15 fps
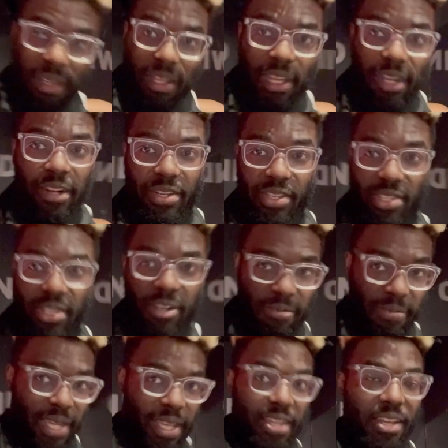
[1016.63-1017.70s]
I already started
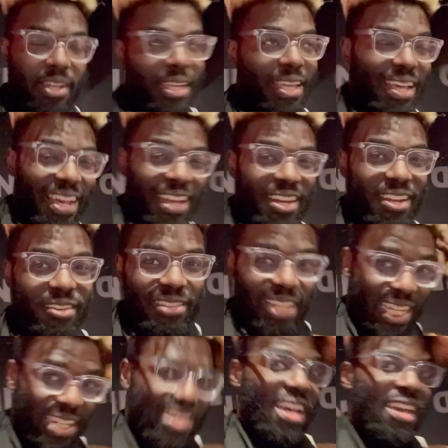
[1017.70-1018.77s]
my cut, kind of,
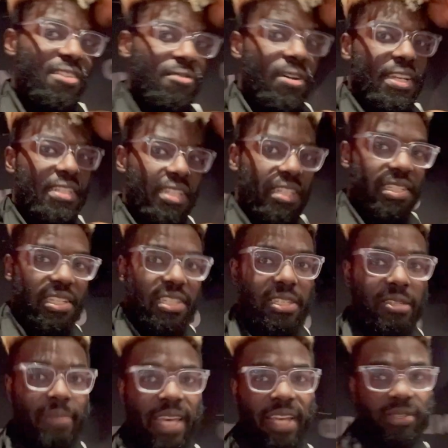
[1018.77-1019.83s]
like diet-wise at least, so
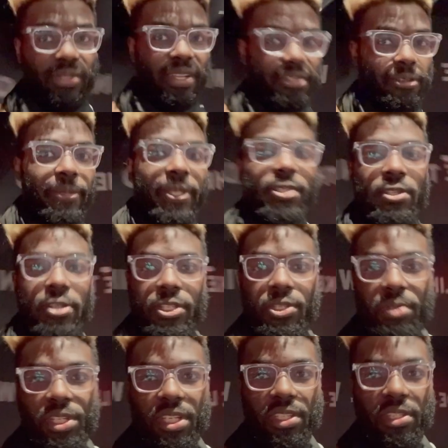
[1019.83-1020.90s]
my exercise is about to start
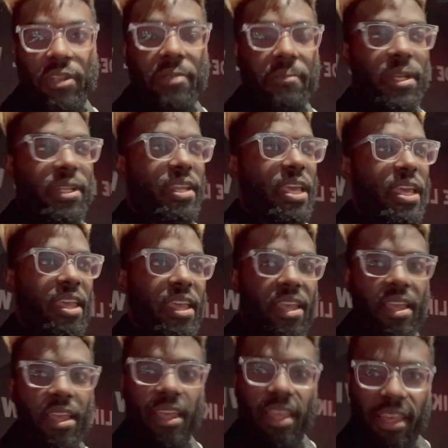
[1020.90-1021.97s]
switching starting Monday.
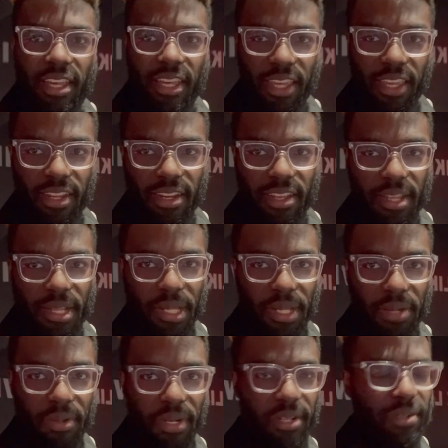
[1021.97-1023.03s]
And we're
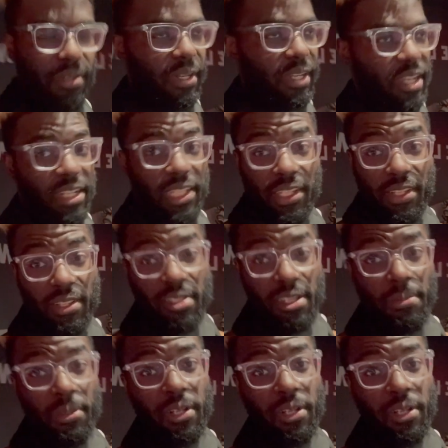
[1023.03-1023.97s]
gonna do our cut till the summer.